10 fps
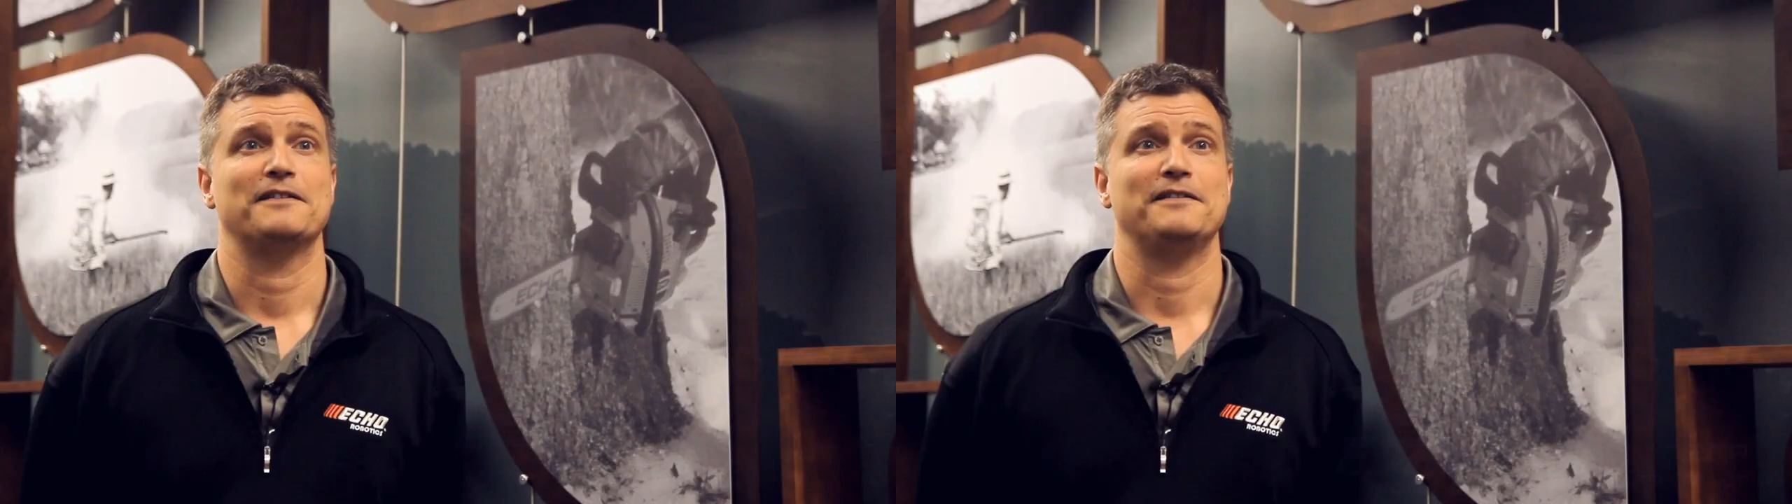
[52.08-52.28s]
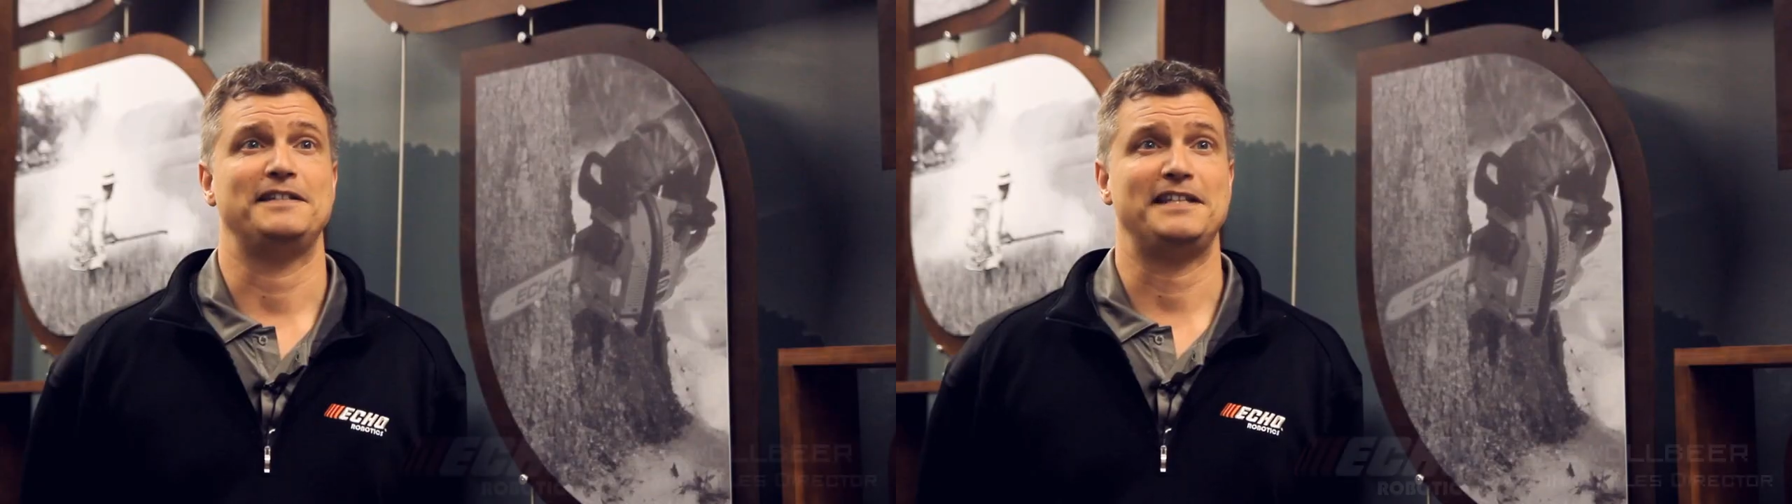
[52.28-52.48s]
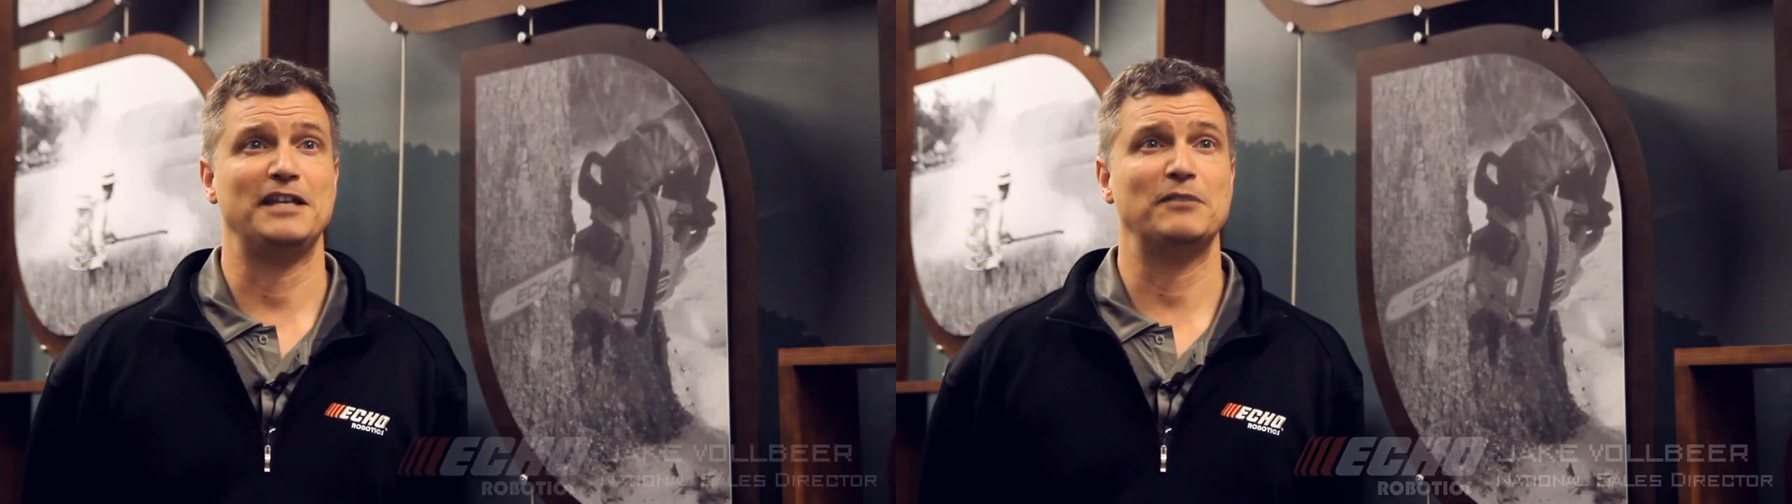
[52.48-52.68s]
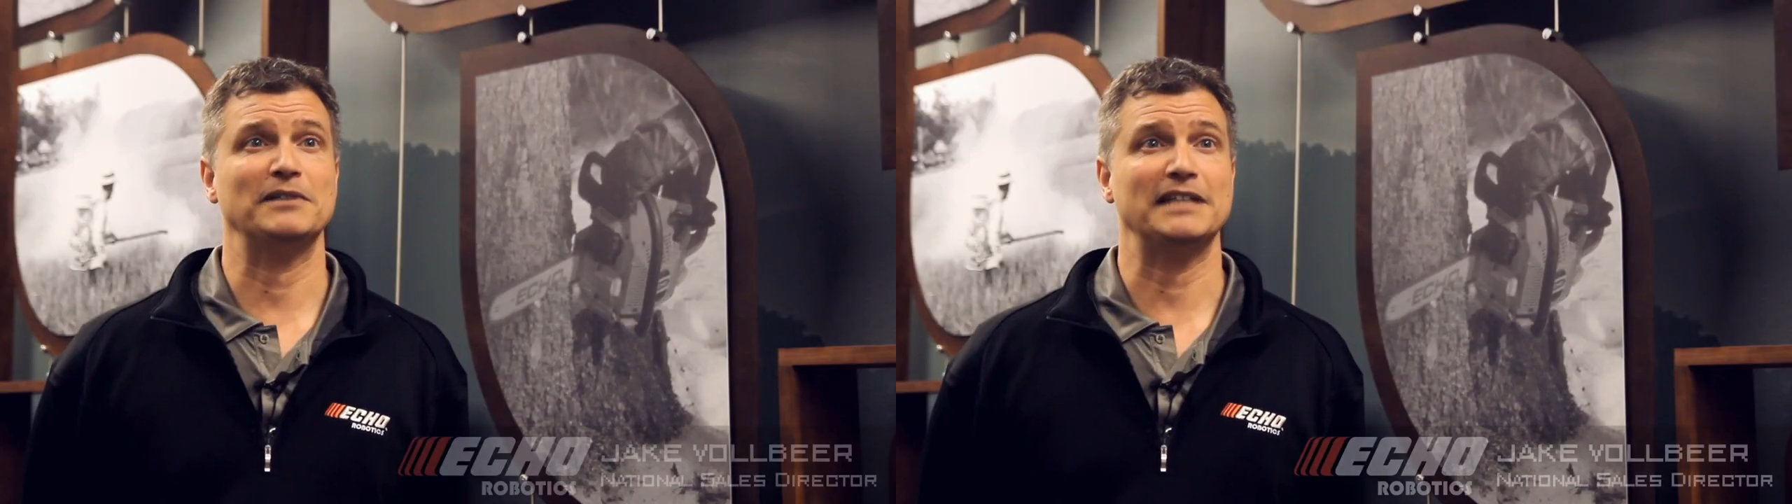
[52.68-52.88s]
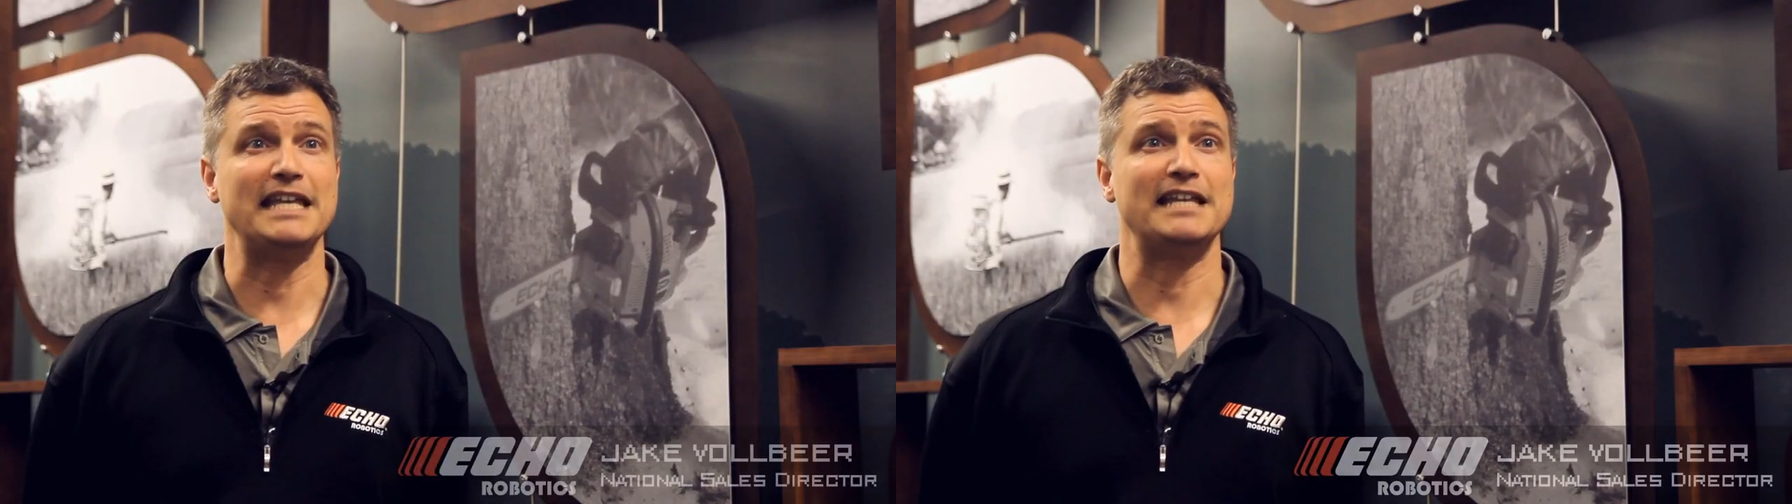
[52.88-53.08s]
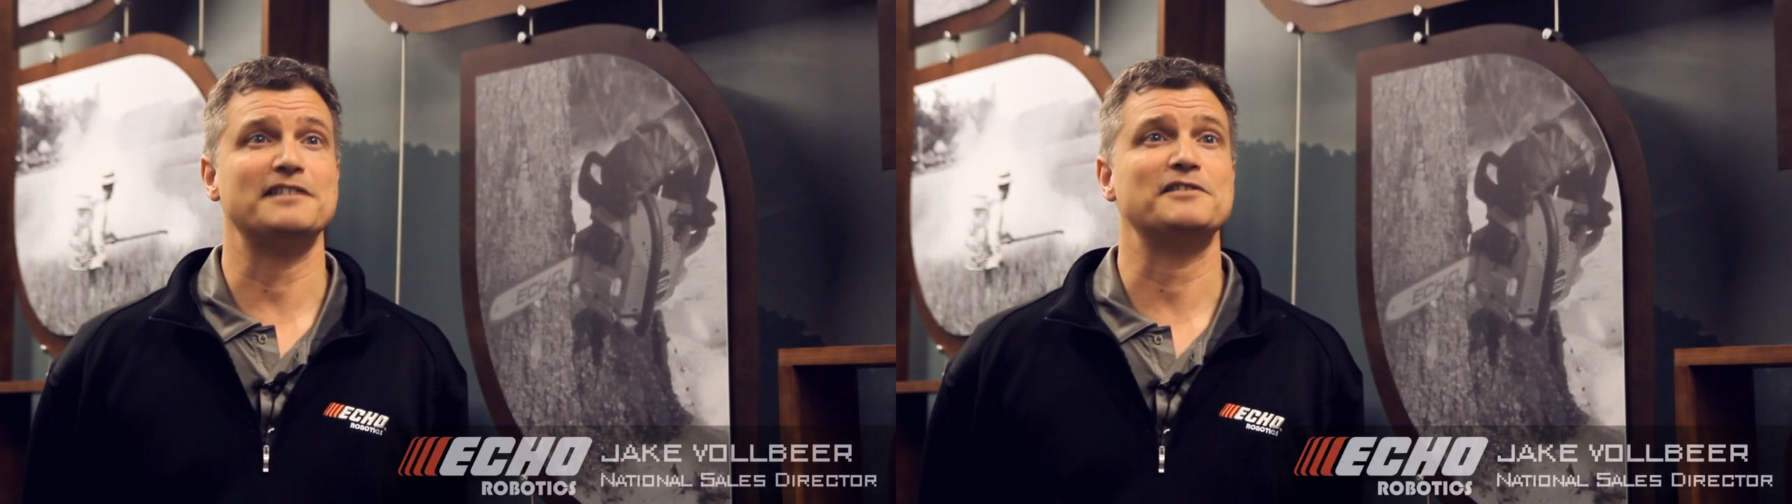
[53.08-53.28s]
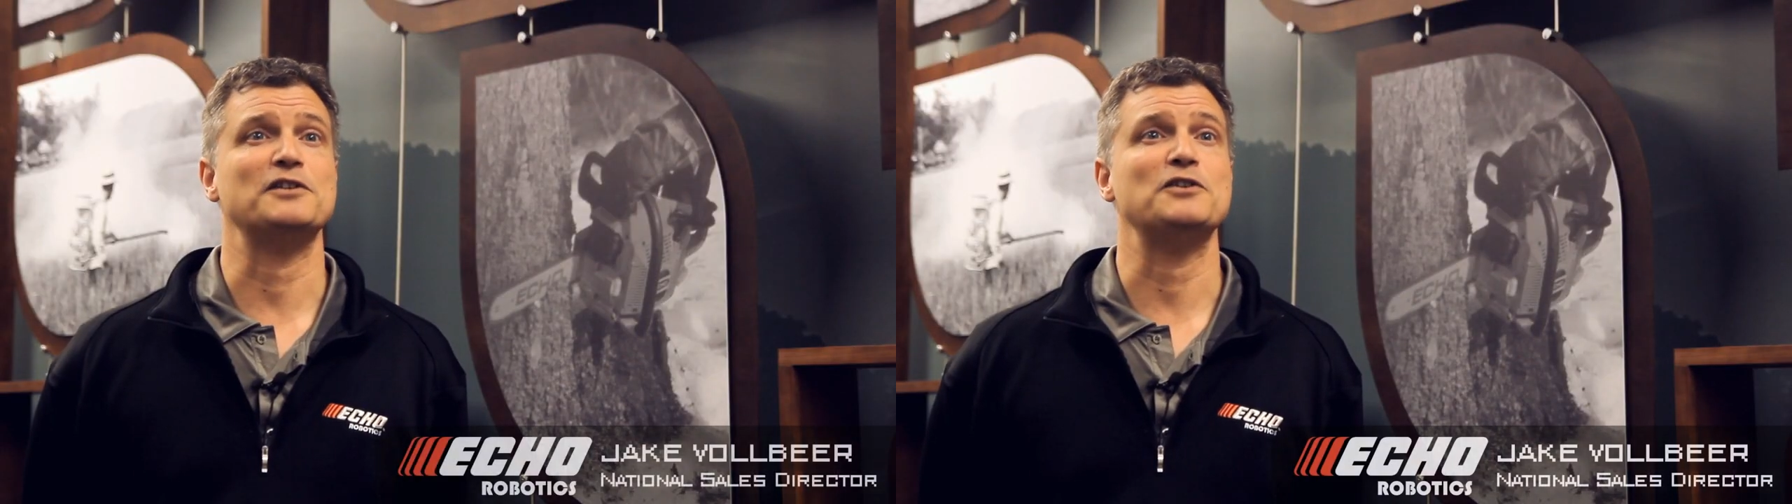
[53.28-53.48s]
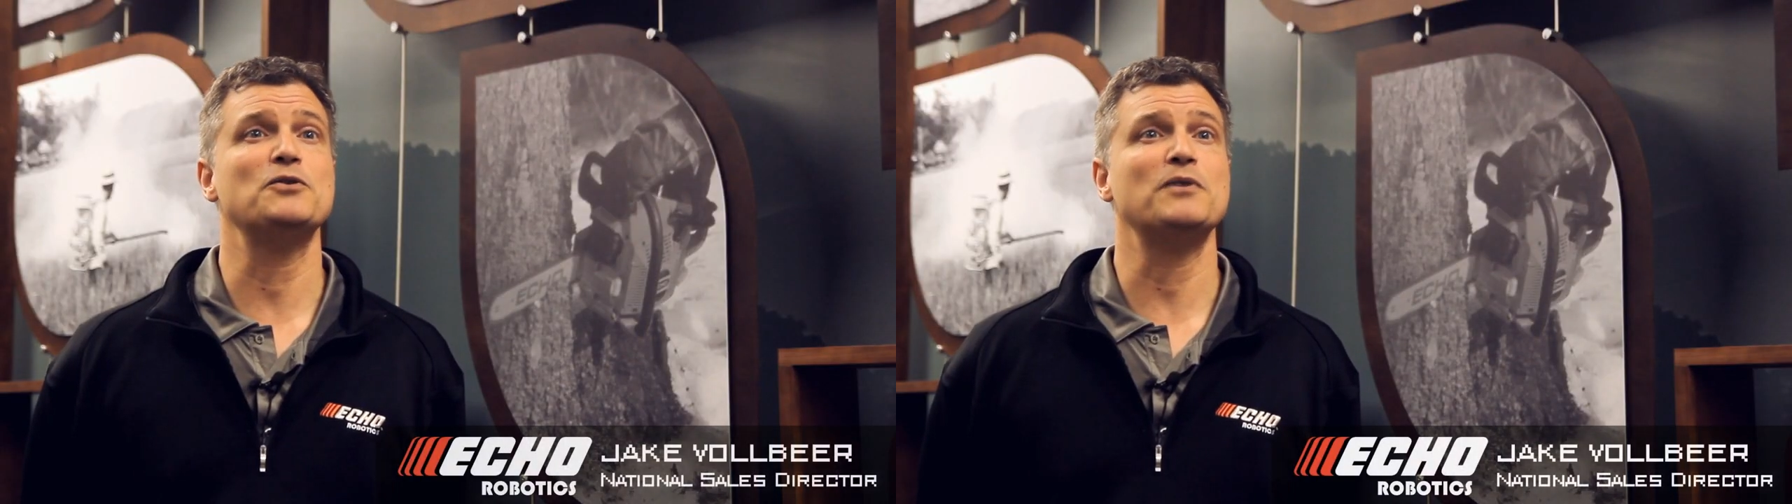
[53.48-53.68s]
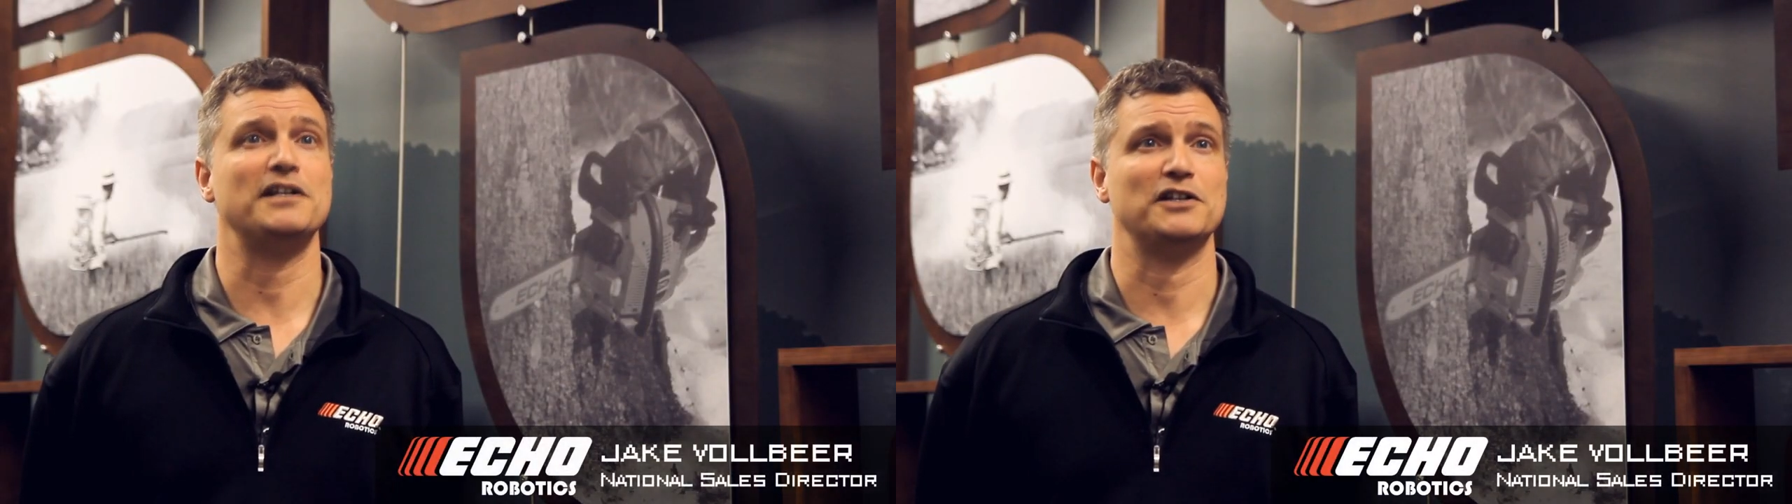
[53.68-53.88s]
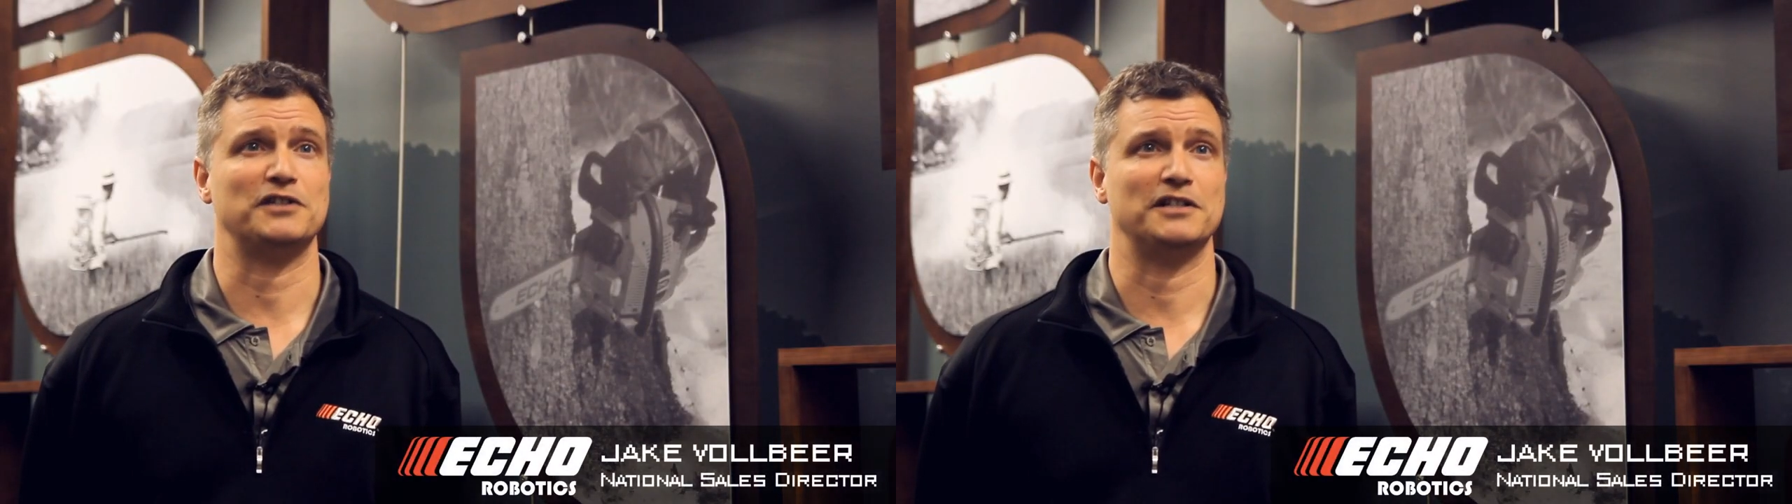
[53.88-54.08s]
The TM Leet is a new
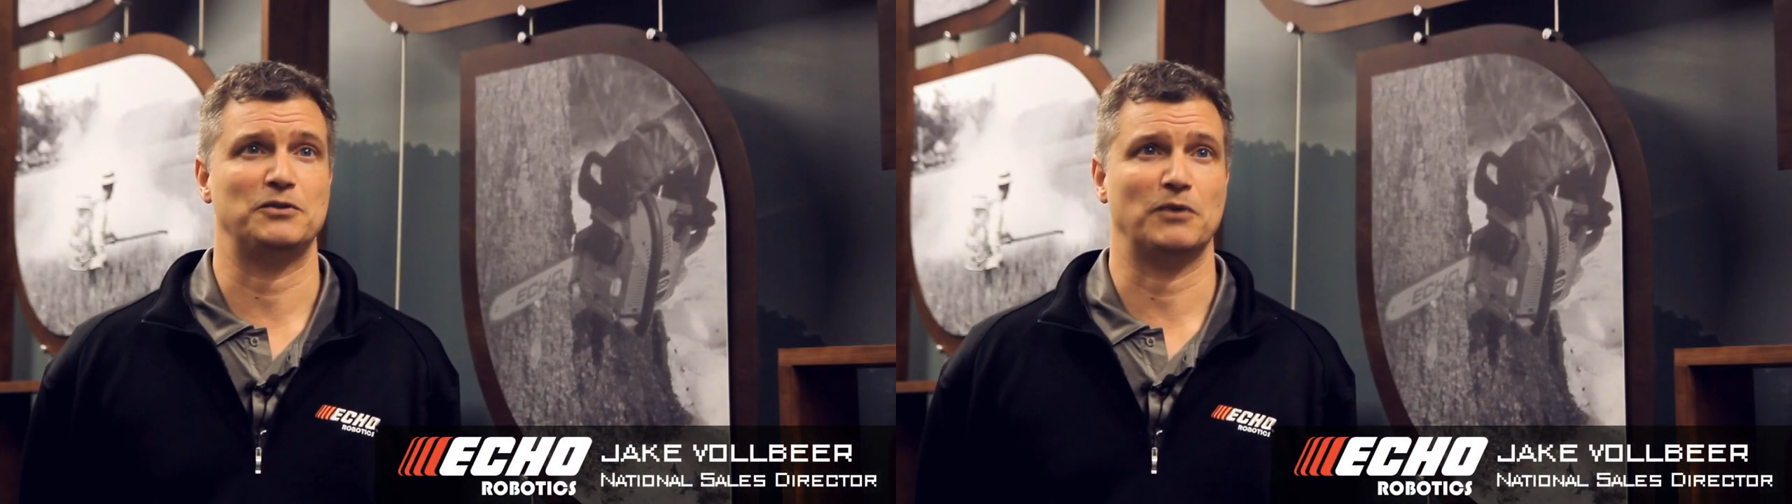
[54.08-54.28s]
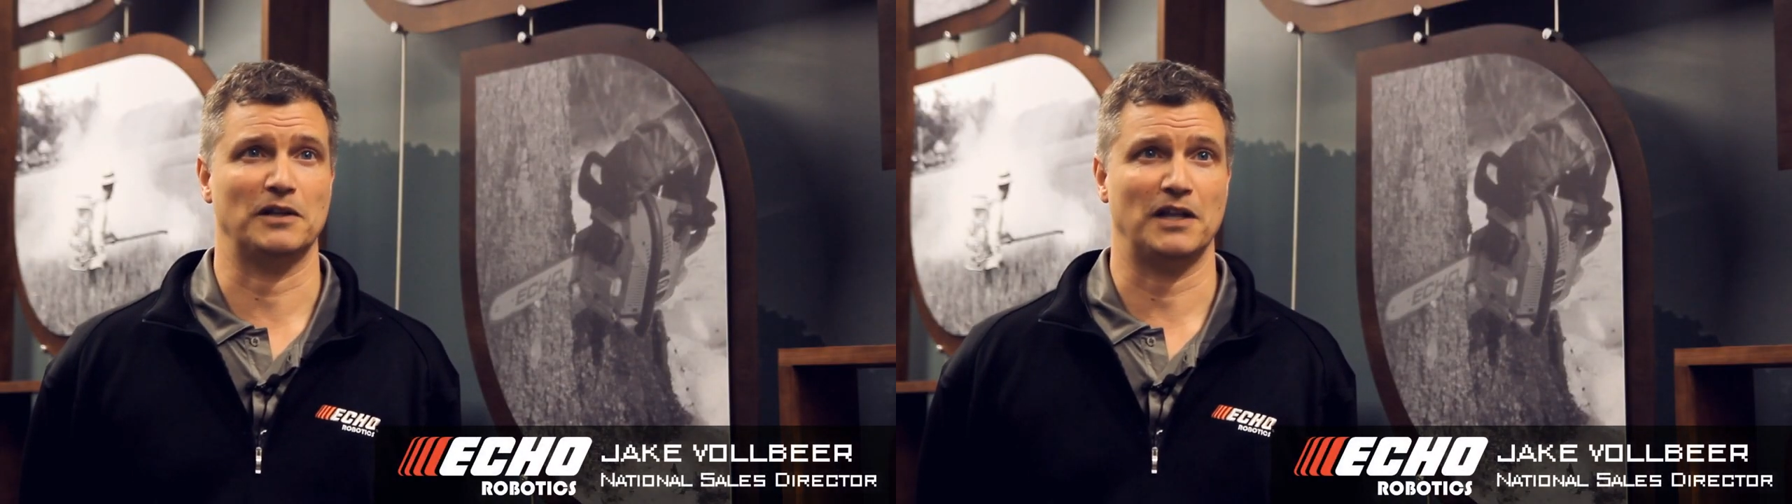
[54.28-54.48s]
addition to our